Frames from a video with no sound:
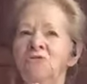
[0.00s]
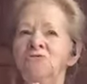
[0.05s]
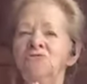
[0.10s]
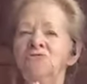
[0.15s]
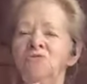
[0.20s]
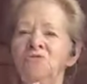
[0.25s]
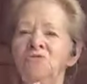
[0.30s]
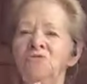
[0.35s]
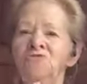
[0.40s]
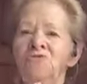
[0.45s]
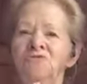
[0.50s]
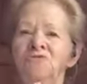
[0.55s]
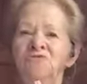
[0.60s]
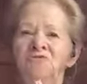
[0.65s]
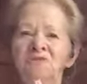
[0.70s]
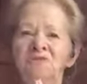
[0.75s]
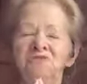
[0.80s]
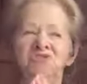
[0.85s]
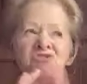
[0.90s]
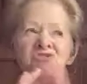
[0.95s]
So if you
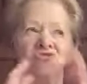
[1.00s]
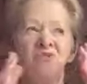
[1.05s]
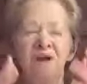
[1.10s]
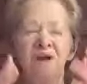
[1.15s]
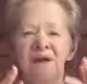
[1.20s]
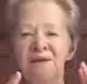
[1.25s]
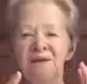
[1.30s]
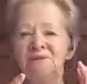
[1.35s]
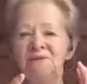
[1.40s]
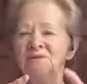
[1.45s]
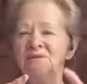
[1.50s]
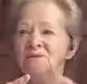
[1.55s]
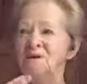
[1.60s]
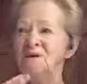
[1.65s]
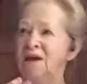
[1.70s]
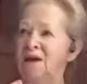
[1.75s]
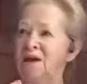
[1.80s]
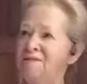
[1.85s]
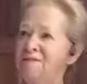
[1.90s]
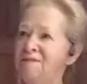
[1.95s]
feel stressed or
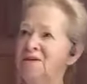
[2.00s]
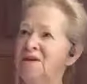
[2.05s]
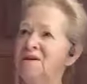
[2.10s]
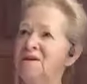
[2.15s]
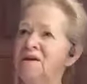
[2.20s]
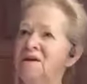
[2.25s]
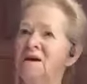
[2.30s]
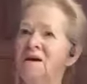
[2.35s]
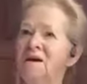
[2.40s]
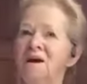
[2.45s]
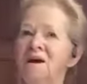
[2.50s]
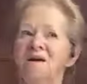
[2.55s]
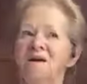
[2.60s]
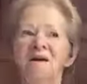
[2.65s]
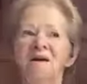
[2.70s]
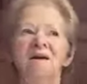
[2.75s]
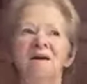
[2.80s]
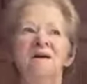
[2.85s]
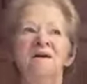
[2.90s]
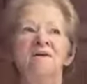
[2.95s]
heavy,
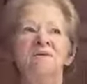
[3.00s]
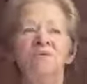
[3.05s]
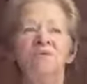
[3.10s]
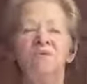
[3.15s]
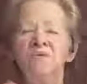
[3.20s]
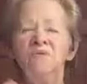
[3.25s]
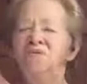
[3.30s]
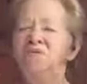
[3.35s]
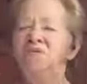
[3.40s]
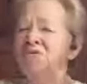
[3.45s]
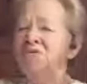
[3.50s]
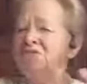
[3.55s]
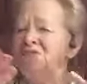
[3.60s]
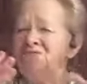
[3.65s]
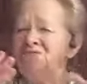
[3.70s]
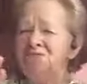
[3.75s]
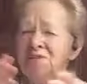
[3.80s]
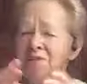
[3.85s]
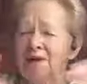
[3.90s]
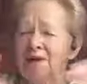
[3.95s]
or you
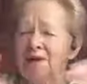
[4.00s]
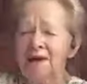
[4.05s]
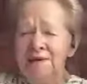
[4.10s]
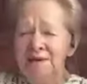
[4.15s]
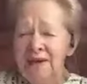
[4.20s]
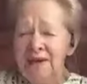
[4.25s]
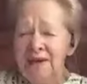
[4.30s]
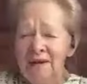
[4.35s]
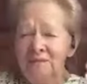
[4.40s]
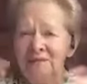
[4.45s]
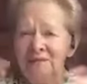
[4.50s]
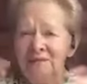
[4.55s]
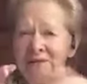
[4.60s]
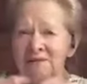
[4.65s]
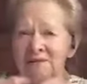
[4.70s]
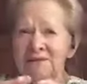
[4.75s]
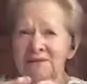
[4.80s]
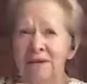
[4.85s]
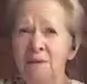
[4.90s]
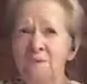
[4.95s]
just feel like
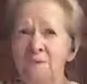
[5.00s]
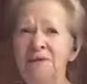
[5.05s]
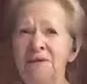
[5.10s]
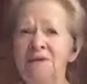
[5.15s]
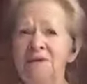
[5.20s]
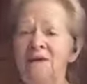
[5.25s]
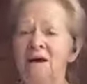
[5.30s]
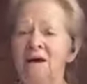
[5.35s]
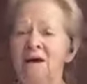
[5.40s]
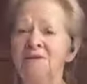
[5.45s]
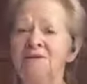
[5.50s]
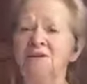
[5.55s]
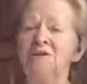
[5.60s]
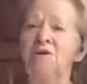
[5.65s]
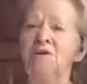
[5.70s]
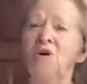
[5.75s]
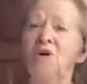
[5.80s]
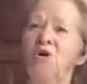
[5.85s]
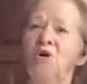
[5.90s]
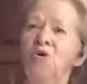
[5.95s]
everything's coming in on you,
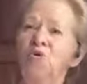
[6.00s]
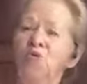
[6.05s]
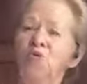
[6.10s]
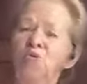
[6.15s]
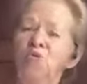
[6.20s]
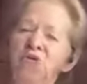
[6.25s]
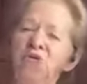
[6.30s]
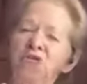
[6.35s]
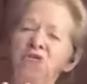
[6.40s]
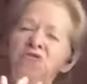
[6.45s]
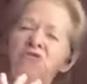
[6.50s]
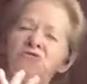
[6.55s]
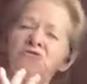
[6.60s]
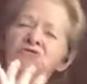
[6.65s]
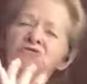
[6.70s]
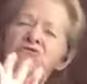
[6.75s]
when you